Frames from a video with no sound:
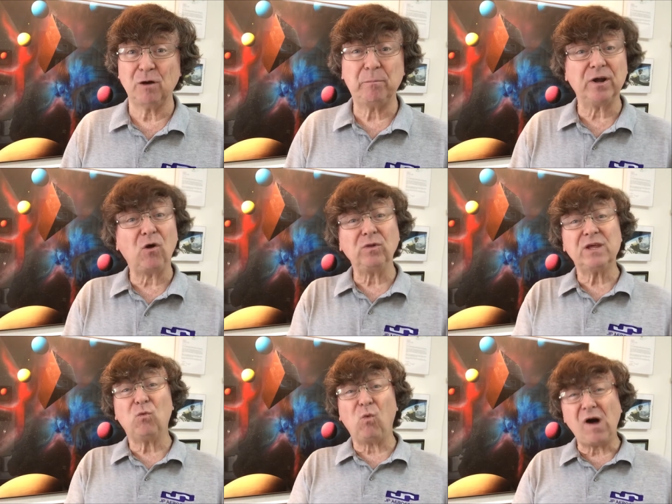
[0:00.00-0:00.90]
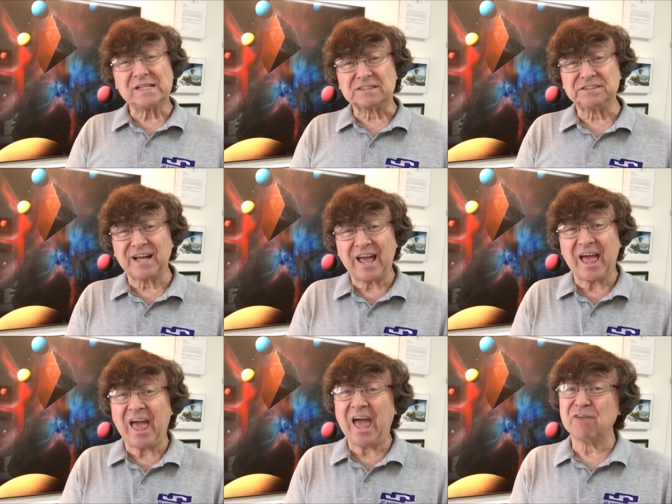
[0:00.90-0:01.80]
But only once
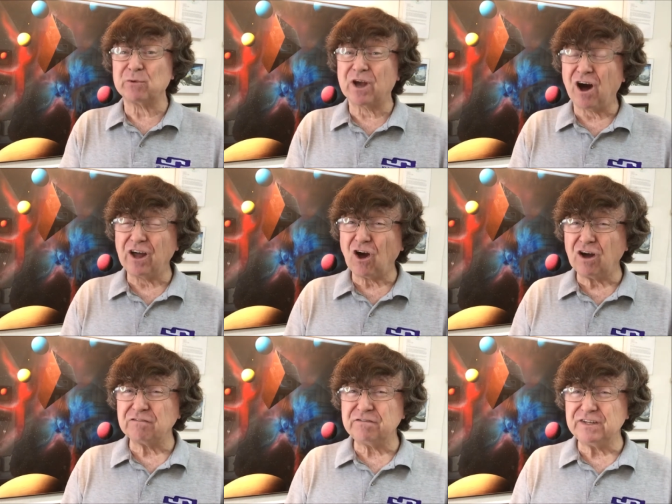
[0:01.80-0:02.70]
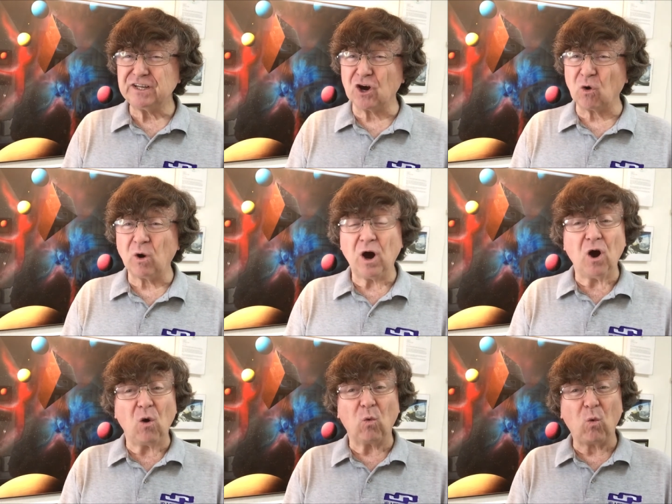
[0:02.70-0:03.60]
have we caught on video
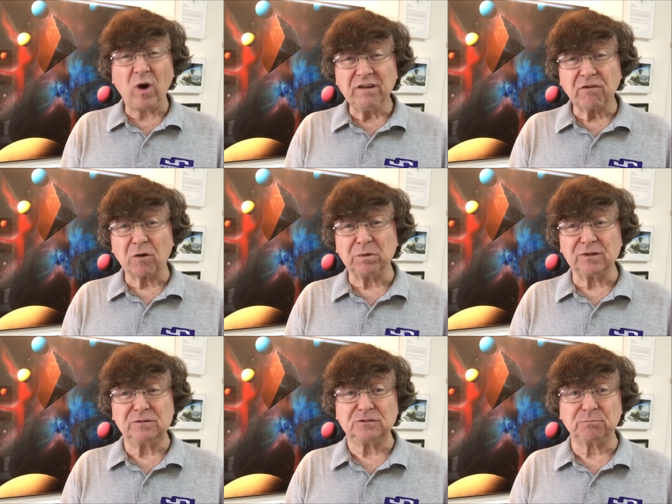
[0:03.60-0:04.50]
one of our balloons